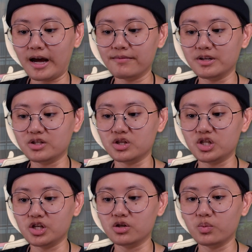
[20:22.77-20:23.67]
having to
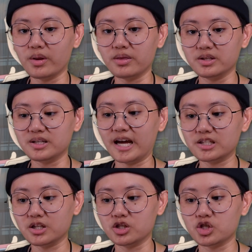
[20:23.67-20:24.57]
deal with this
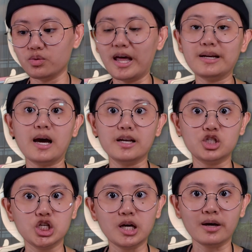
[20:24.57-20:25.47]
next issue that
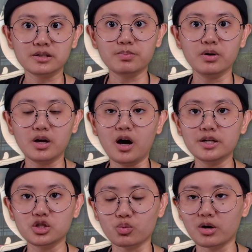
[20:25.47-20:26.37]
Kanechika has put
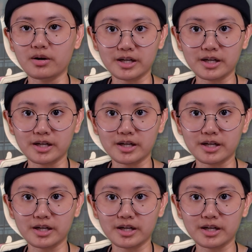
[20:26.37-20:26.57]
onto her.